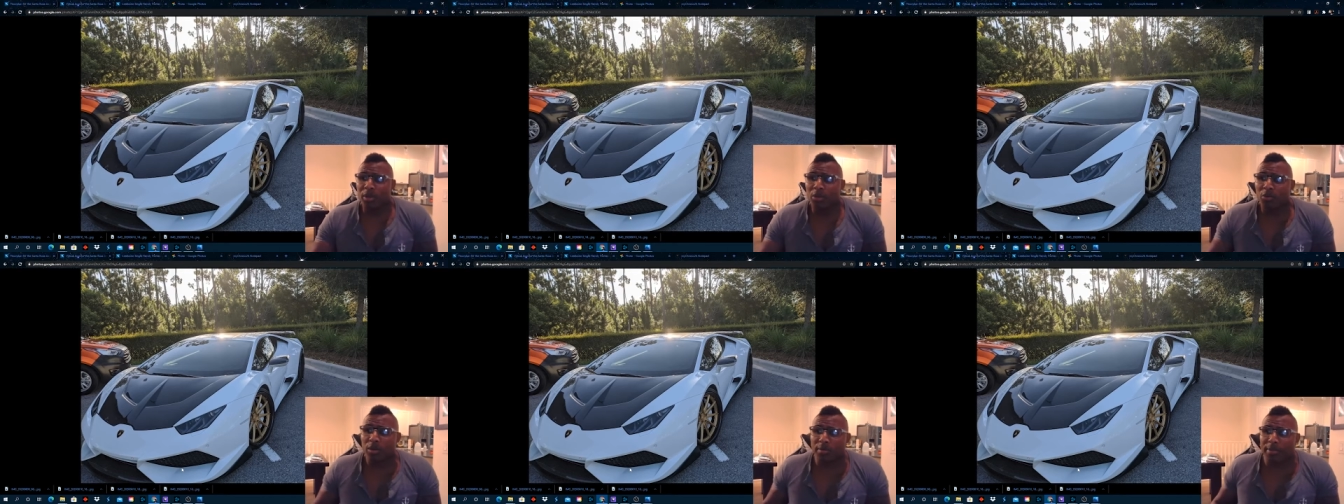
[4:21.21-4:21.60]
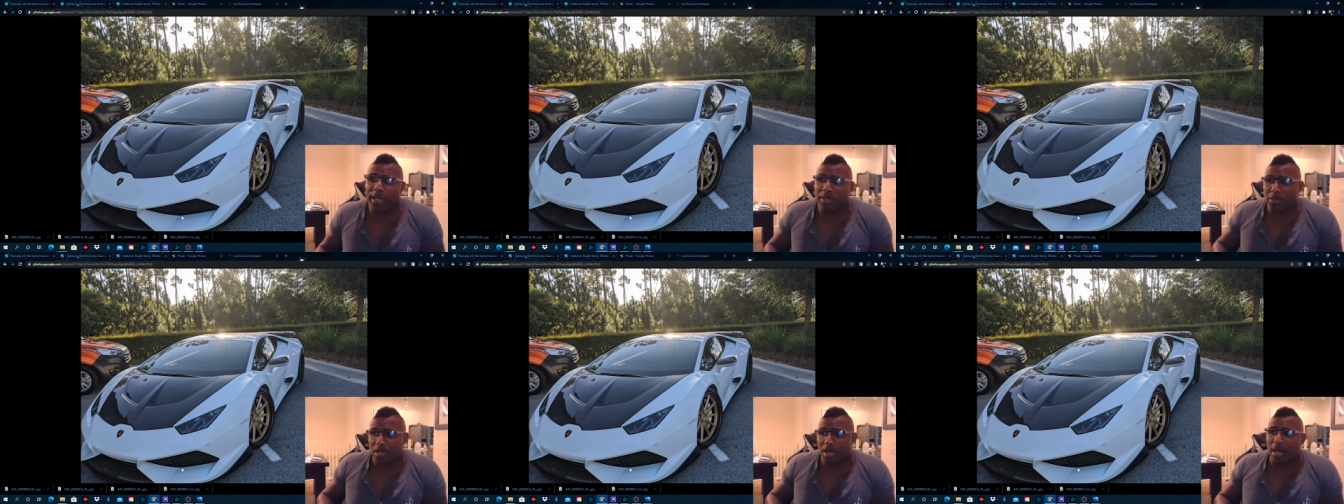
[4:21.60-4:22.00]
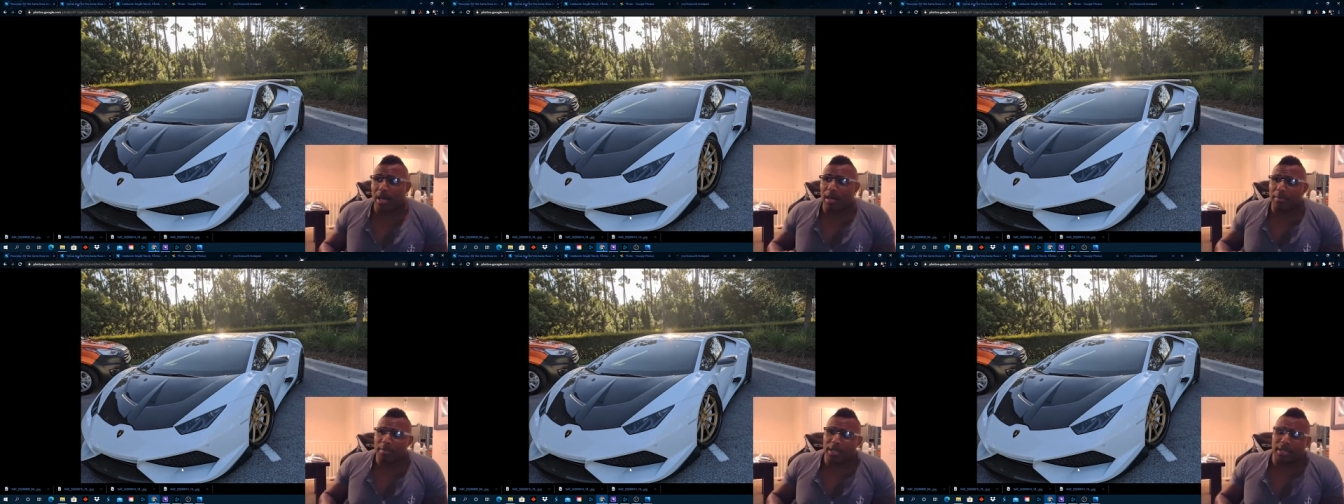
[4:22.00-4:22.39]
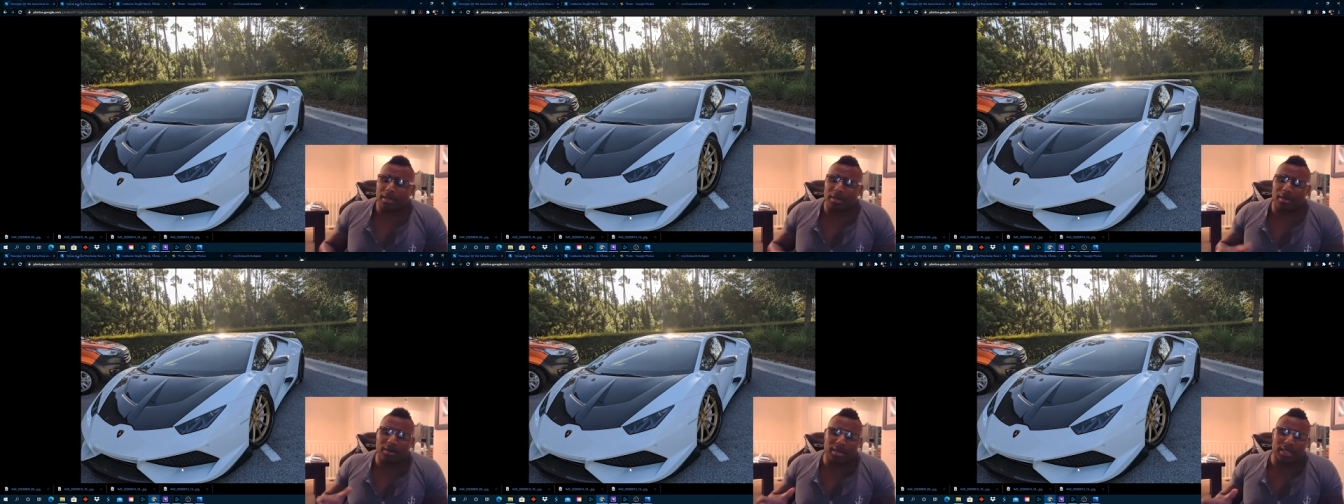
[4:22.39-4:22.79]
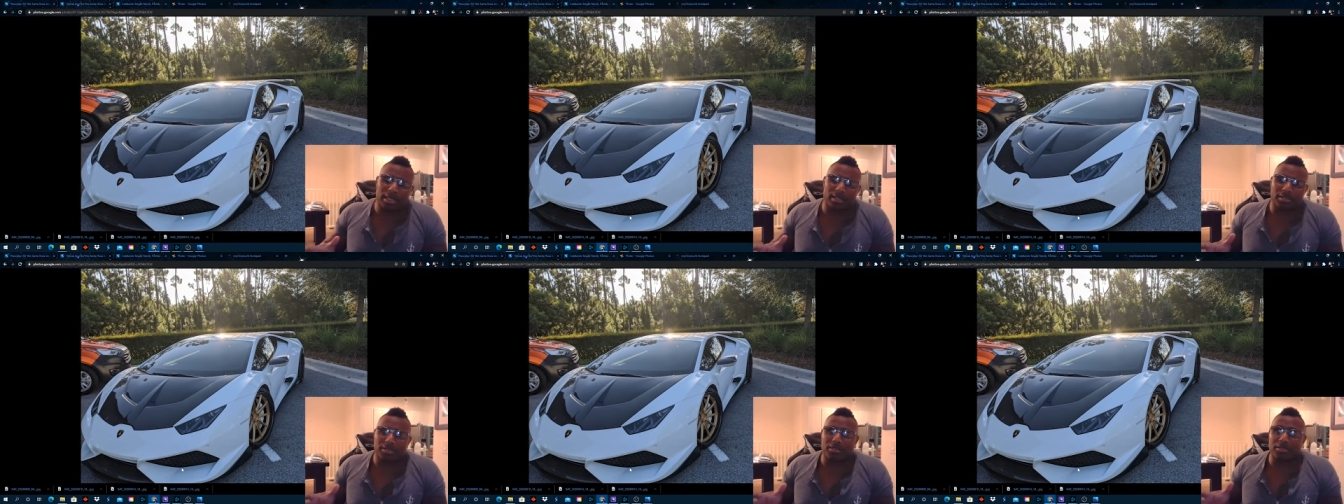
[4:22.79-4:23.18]
with my job and
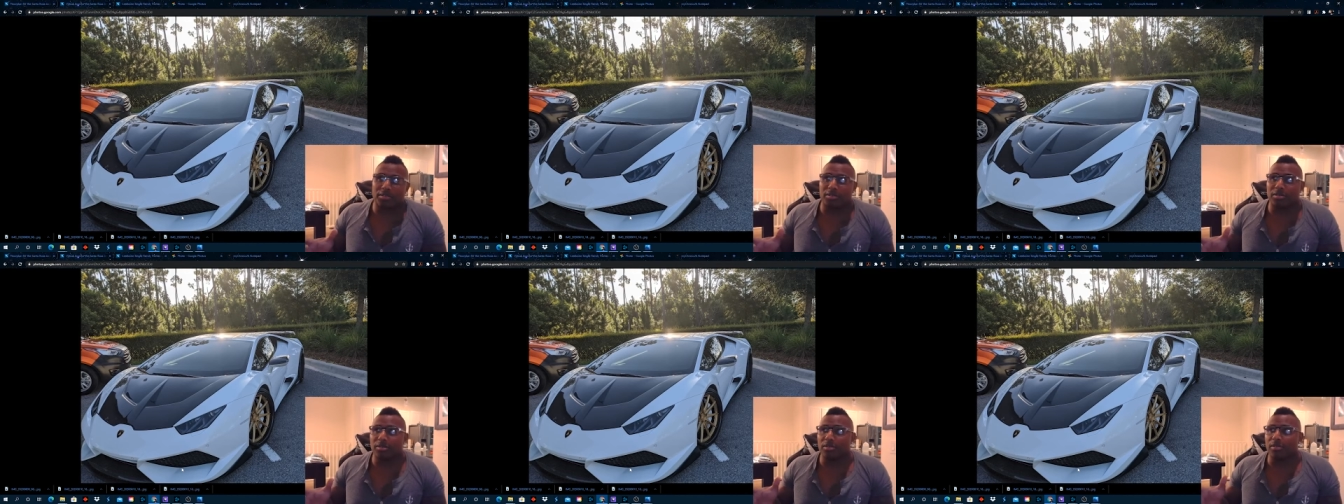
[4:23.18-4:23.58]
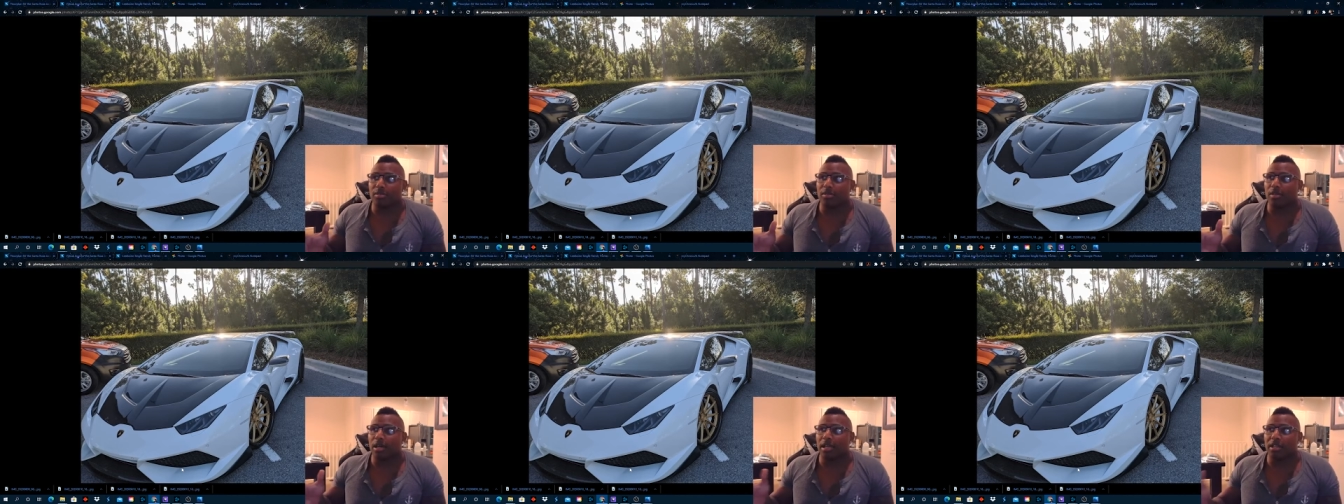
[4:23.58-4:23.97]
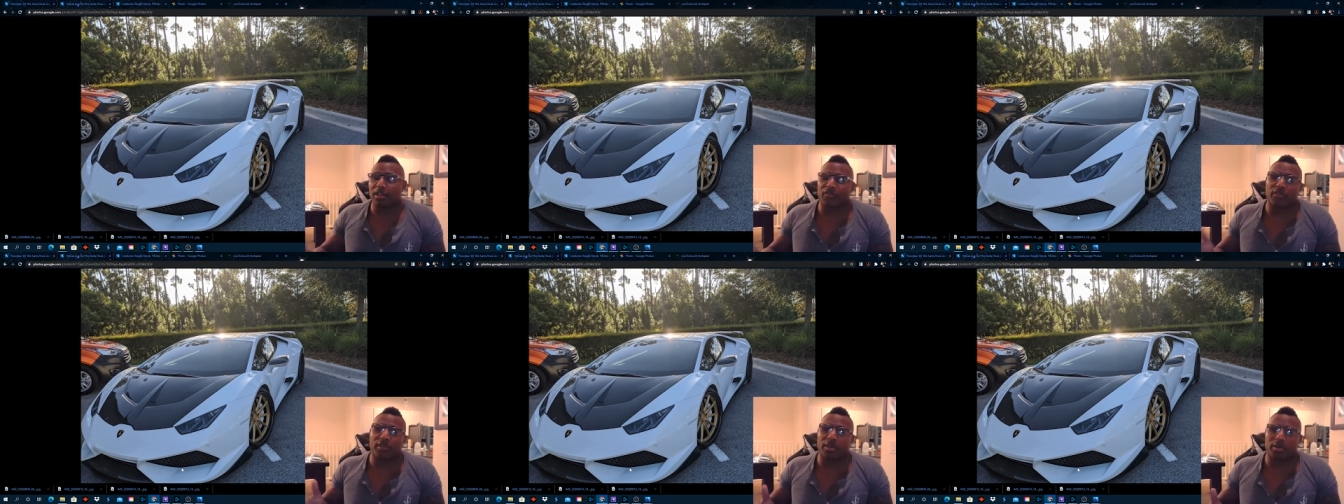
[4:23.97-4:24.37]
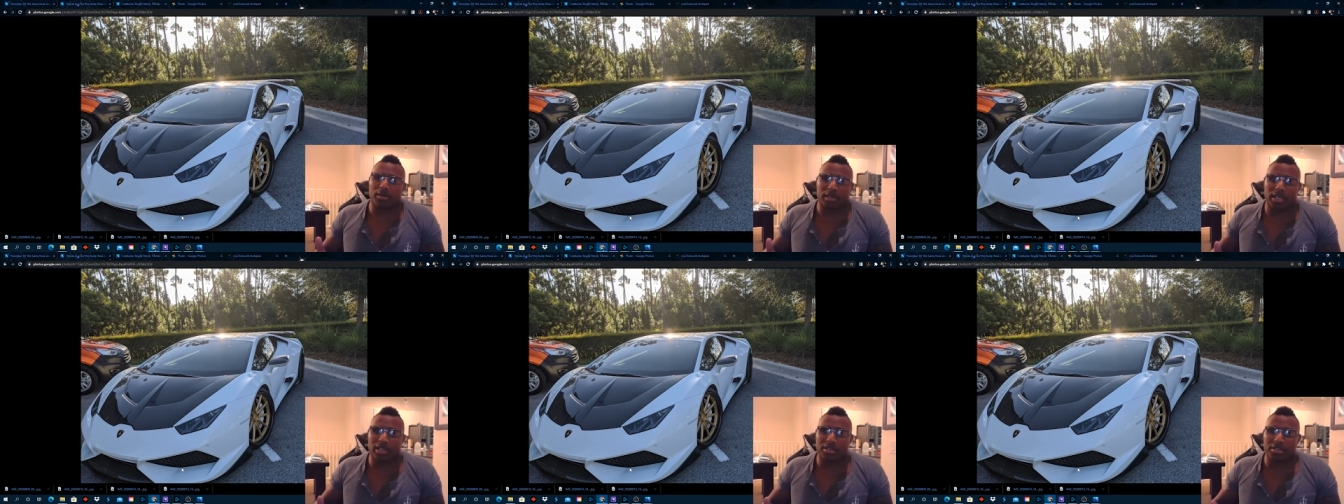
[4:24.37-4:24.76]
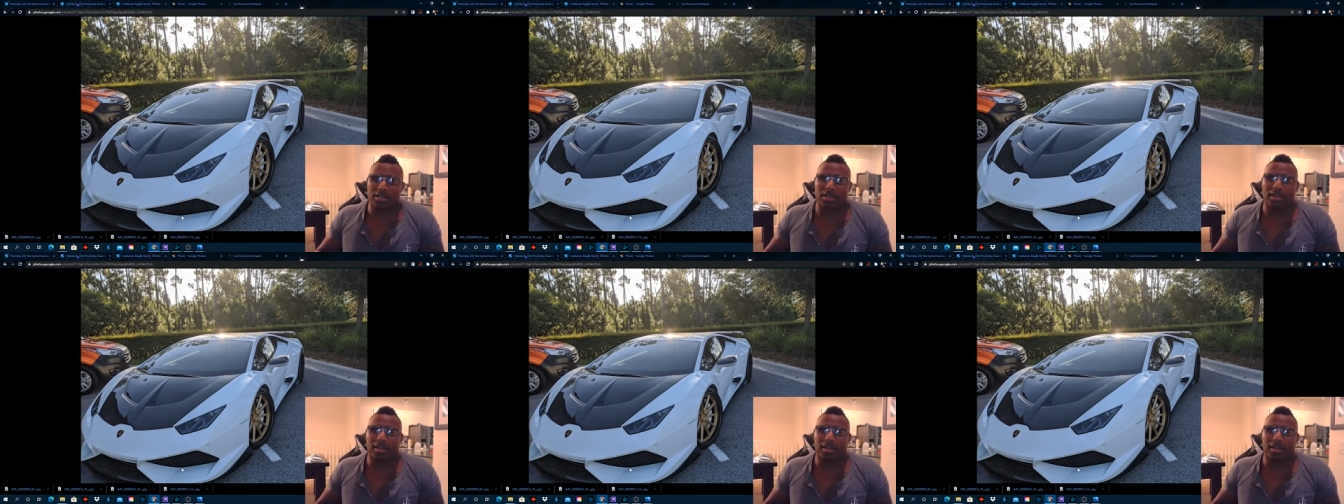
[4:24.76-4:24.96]
going to a different location,